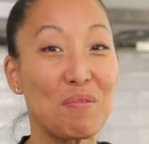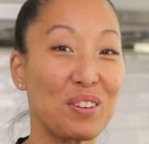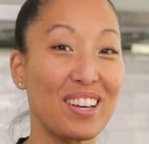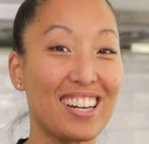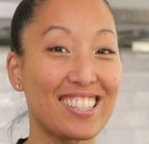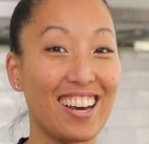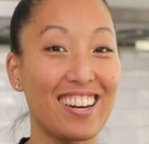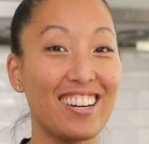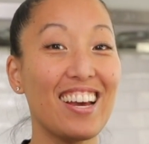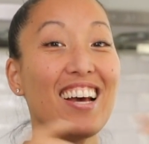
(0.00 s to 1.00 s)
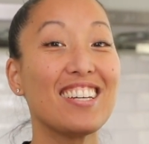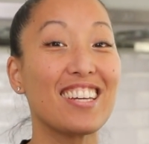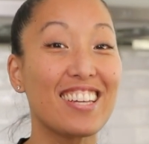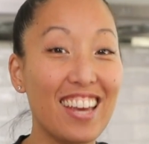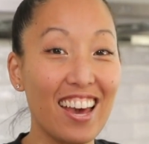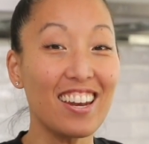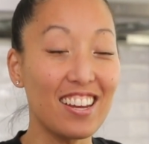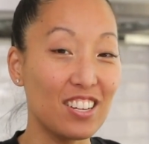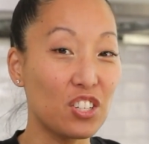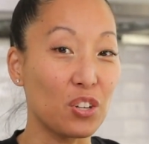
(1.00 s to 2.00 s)
really excited to get
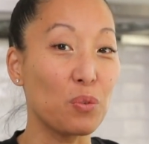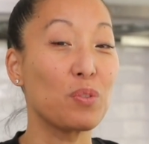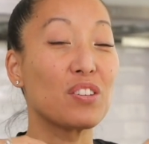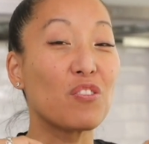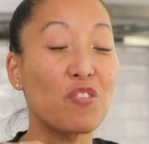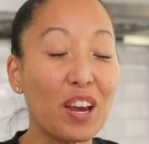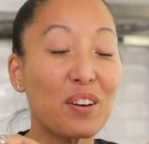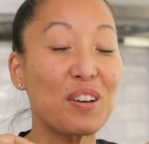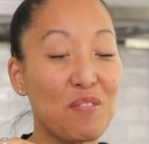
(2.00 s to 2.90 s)
into this very,